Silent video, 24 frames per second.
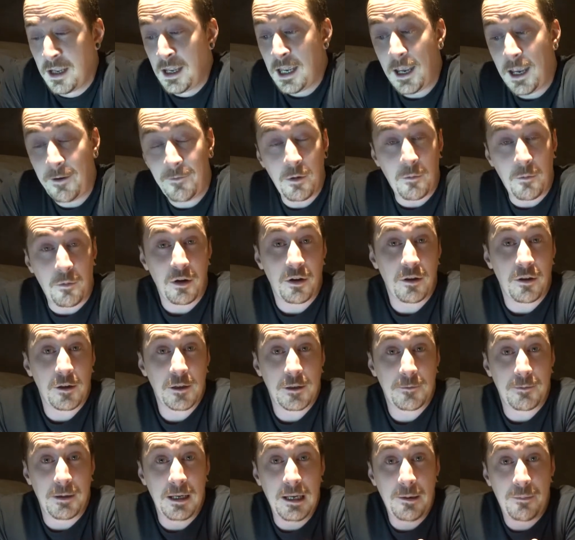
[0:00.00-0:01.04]
If you're one of
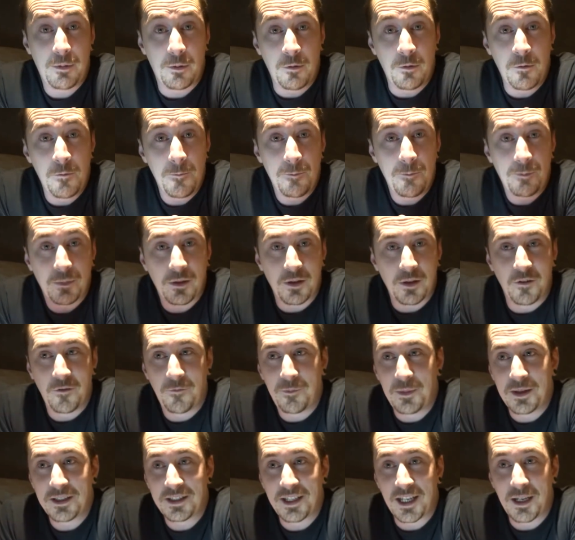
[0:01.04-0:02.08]
those people who have
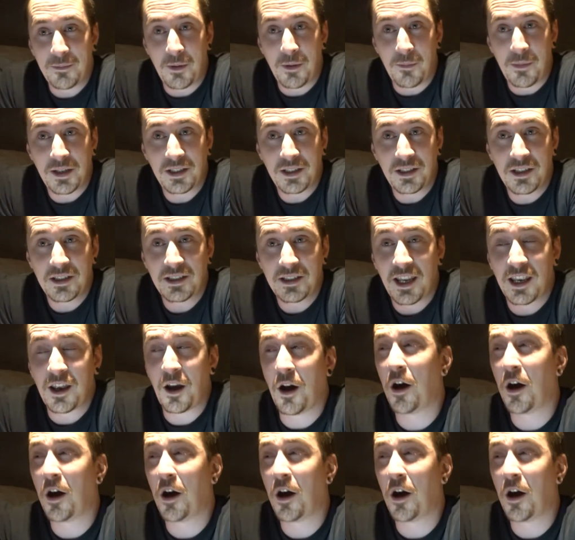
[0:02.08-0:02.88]
been sending me messages saying,